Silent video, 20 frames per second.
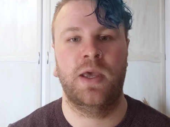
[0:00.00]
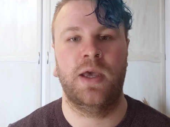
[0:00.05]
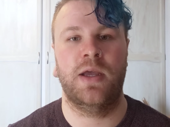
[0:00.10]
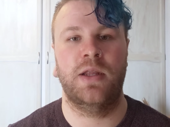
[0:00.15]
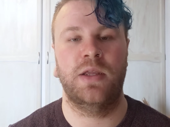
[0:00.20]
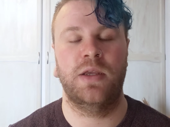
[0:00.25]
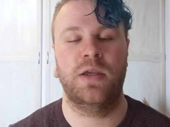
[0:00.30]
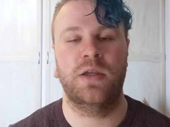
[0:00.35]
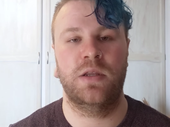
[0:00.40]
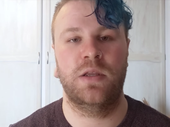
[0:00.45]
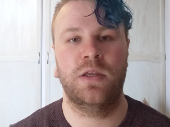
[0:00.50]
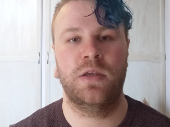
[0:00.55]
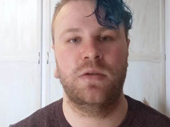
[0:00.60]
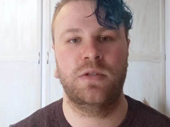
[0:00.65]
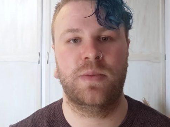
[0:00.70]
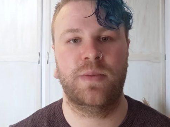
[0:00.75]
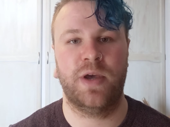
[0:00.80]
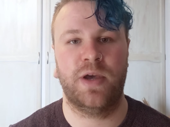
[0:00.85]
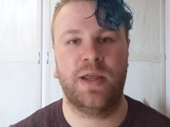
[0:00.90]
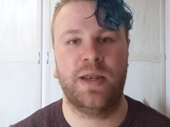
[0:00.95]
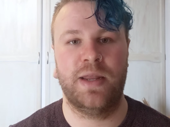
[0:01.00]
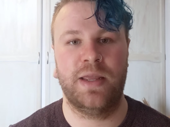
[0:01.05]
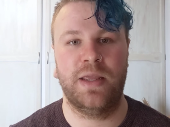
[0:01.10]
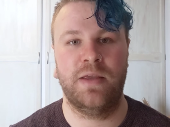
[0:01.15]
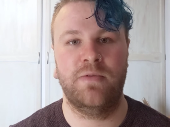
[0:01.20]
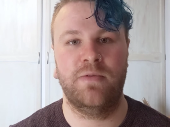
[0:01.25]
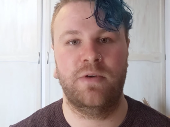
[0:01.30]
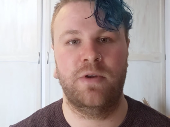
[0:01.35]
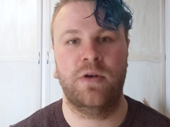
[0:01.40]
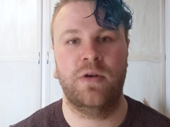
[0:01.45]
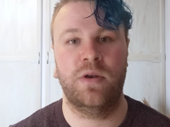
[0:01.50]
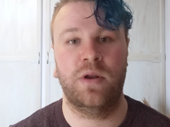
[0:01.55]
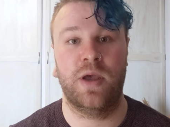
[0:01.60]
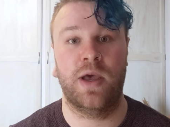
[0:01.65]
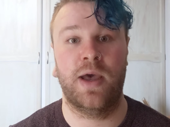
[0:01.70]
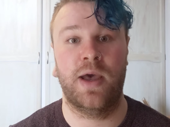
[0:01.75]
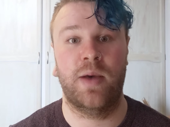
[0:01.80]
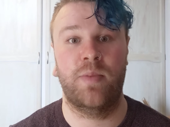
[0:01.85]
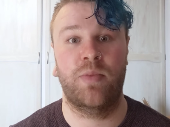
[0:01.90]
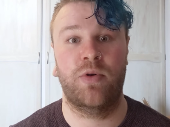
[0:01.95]
and you're going to use about an even
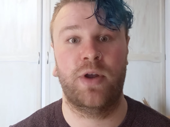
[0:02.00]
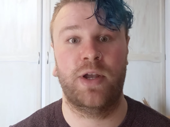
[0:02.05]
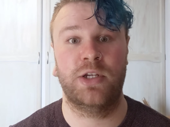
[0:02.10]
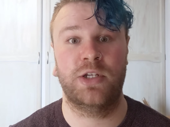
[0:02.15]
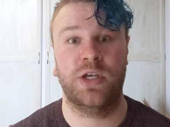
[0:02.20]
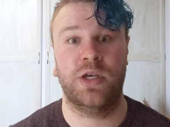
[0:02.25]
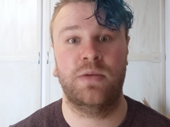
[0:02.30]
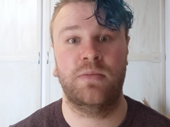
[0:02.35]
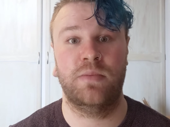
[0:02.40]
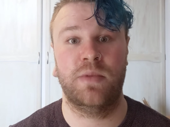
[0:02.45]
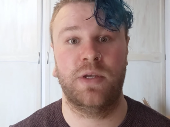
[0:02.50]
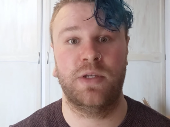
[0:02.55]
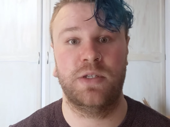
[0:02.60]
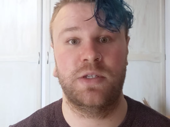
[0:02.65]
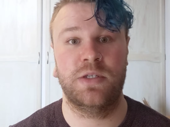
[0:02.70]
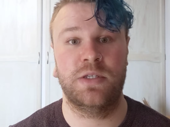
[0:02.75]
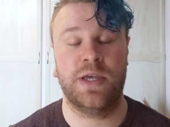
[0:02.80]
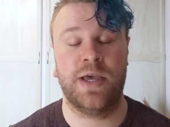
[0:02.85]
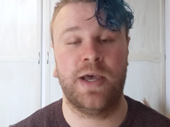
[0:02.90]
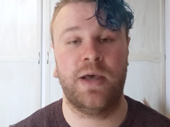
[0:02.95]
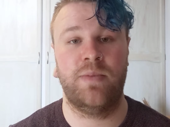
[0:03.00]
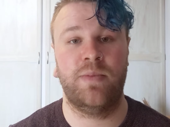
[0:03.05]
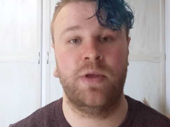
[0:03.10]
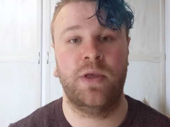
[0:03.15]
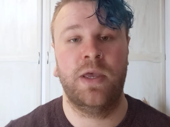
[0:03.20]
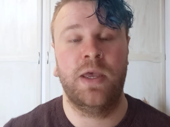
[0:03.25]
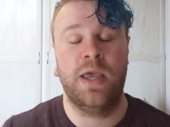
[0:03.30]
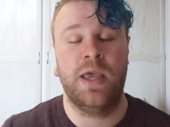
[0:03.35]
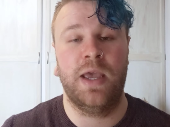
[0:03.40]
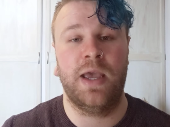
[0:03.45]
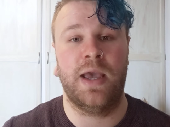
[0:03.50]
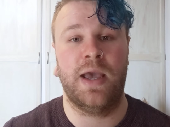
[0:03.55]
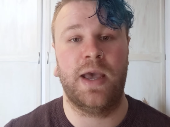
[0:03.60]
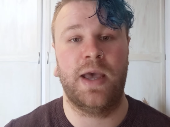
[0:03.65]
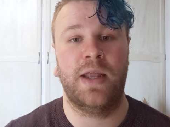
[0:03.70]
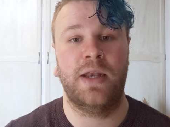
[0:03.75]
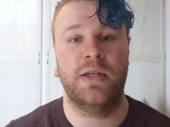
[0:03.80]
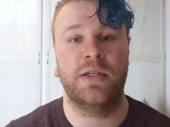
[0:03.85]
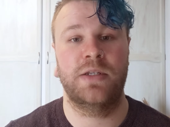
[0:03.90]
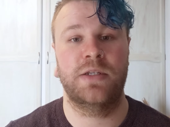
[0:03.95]
pressure as you tap.
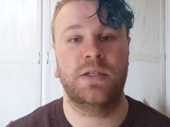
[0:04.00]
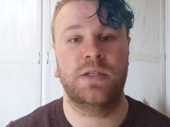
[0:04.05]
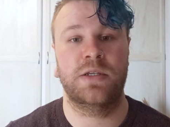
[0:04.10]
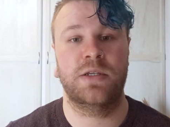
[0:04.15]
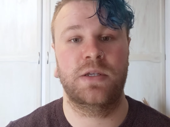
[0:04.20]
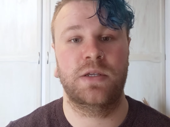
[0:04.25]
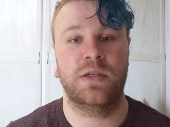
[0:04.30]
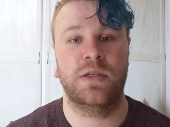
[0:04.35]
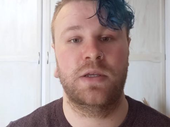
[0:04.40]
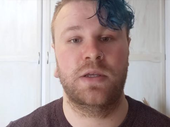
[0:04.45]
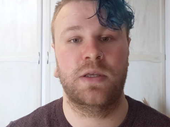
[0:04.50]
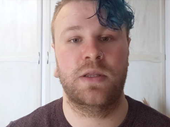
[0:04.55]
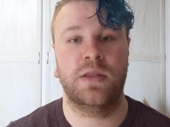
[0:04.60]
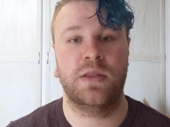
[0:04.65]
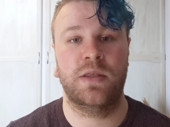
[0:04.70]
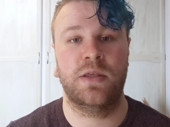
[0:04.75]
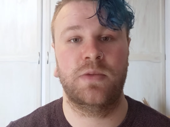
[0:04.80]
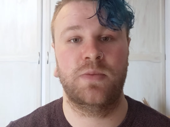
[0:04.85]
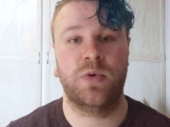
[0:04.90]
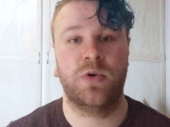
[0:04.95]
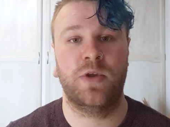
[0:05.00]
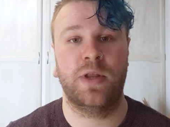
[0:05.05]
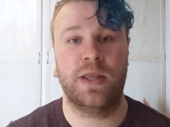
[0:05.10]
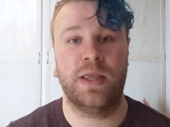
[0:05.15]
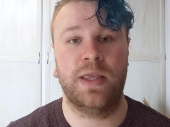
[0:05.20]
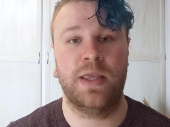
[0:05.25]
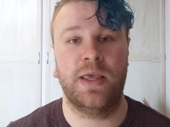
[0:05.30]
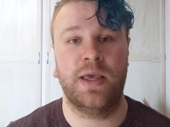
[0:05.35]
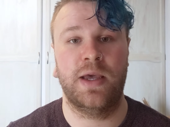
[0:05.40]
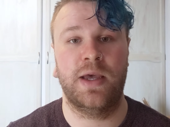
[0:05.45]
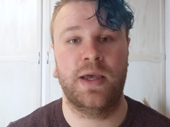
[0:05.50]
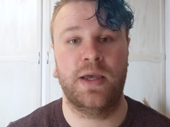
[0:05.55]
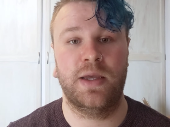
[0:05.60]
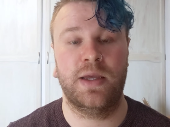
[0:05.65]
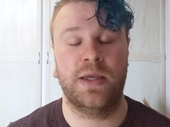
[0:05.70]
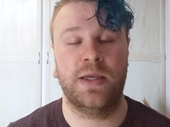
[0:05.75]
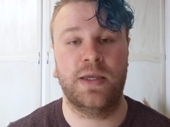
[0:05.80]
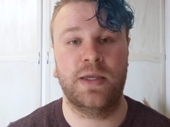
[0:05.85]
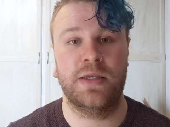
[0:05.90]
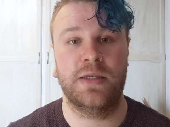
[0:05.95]
And this point here
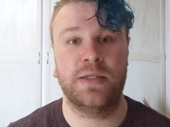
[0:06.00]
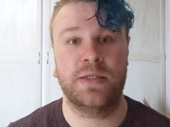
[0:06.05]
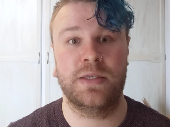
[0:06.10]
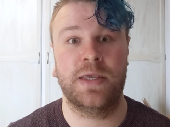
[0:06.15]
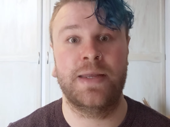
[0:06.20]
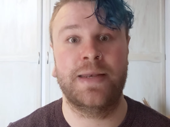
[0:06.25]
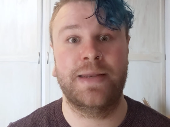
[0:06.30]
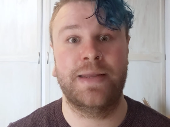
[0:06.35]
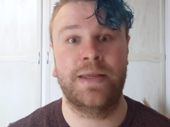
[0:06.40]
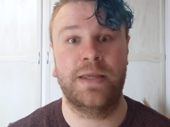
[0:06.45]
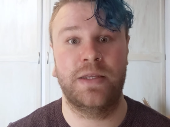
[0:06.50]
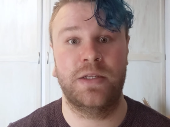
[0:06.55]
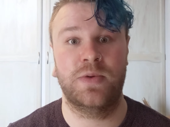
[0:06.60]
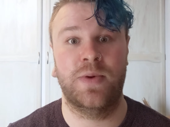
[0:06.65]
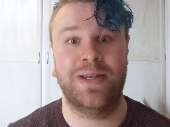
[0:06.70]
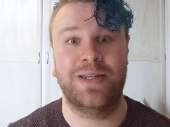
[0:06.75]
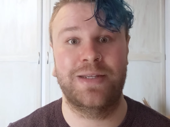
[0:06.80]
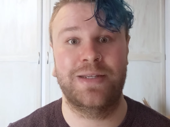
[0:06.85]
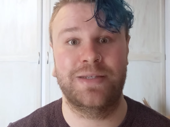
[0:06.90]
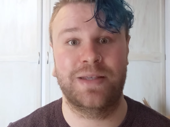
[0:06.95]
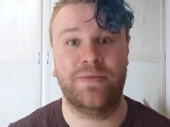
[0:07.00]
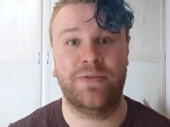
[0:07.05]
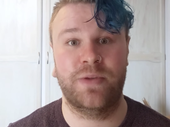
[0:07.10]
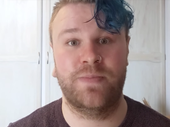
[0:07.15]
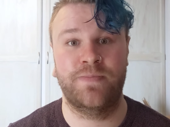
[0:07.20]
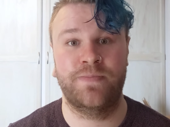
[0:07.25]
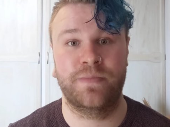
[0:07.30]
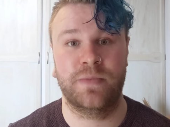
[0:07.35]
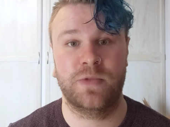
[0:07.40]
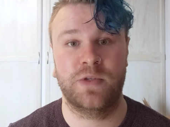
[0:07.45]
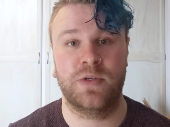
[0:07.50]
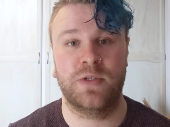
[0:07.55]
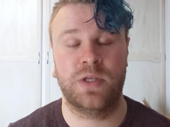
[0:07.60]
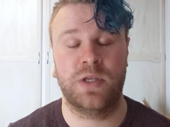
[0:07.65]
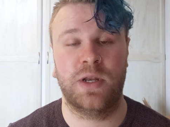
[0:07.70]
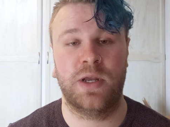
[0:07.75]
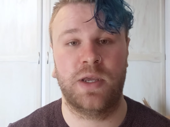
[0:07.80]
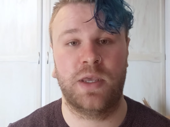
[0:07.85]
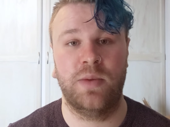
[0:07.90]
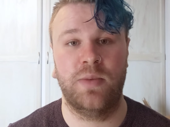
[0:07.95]
is kidney 27, so it's
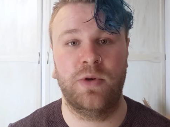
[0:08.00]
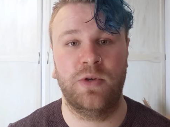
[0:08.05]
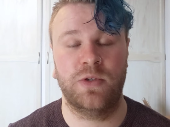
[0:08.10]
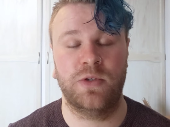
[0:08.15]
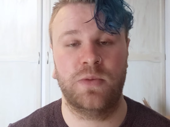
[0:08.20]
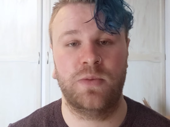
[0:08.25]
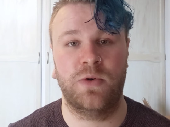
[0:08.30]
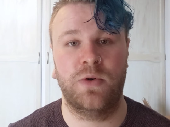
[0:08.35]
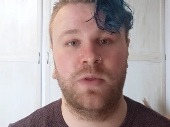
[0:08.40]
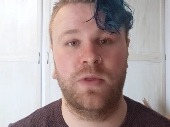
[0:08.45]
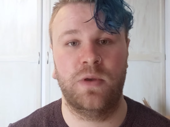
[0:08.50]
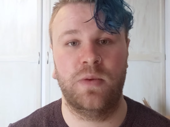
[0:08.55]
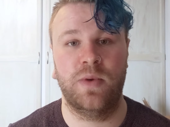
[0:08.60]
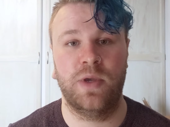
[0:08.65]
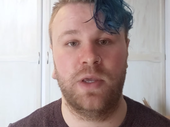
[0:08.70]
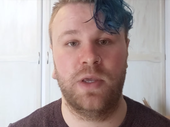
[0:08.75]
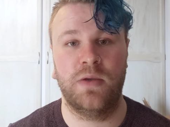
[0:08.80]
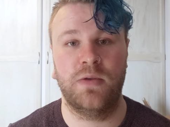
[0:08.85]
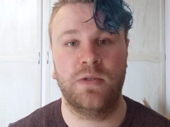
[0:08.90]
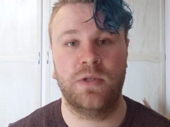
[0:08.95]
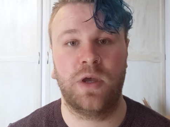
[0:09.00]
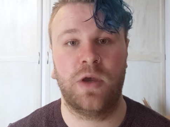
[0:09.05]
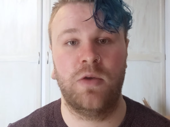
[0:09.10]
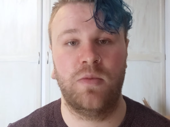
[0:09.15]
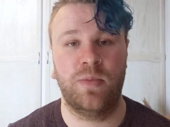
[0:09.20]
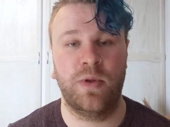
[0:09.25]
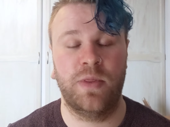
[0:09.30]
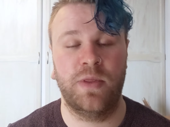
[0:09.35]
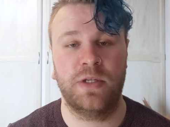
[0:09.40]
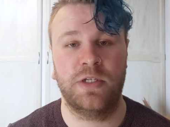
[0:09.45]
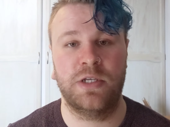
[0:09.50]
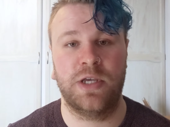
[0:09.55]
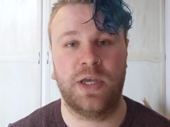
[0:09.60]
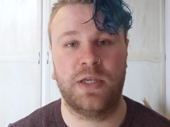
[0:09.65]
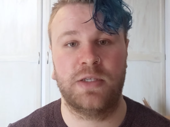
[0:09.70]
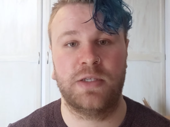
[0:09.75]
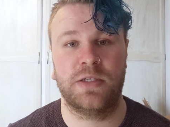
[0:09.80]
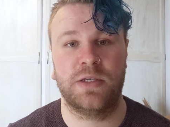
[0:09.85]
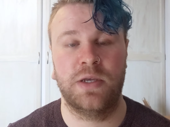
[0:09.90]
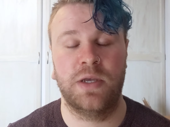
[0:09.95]
an acupuncture point that we use to open the
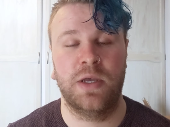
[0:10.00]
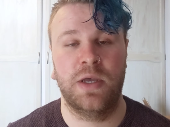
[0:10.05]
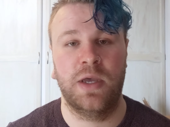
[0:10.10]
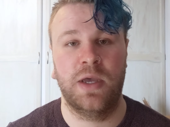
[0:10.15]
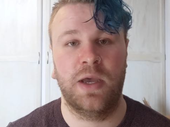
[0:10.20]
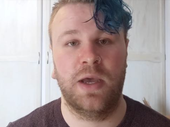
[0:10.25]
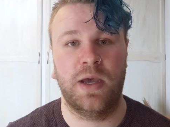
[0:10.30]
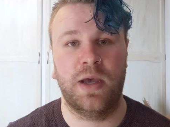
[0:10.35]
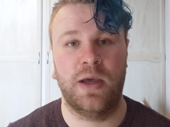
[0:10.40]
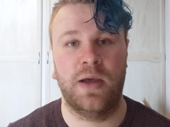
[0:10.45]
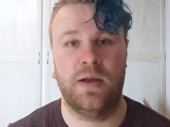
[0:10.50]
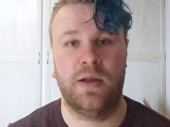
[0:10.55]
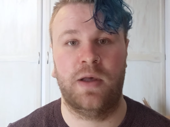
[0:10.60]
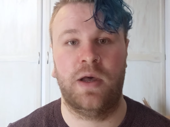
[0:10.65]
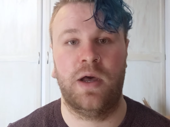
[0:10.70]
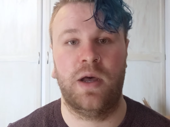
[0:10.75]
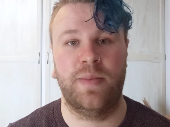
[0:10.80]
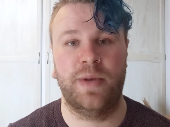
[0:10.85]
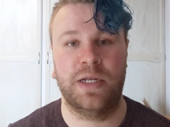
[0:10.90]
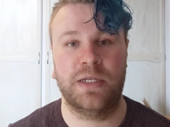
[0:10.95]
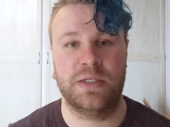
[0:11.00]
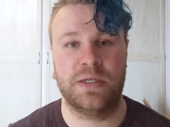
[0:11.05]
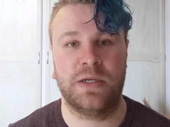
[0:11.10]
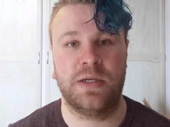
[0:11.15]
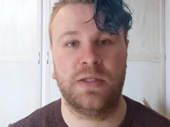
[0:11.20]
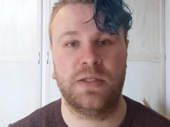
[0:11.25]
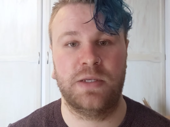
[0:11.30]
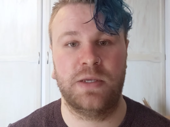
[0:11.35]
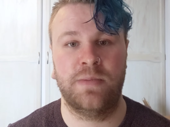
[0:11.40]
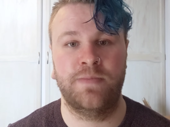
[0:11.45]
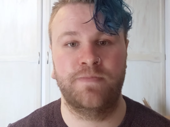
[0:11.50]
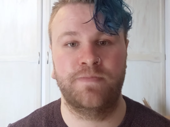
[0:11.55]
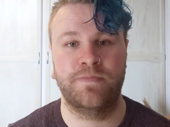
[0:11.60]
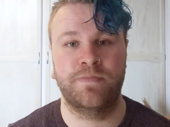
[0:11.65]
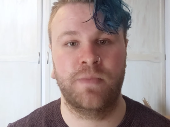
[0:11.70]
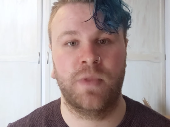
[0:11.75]
chest, calm anxiety.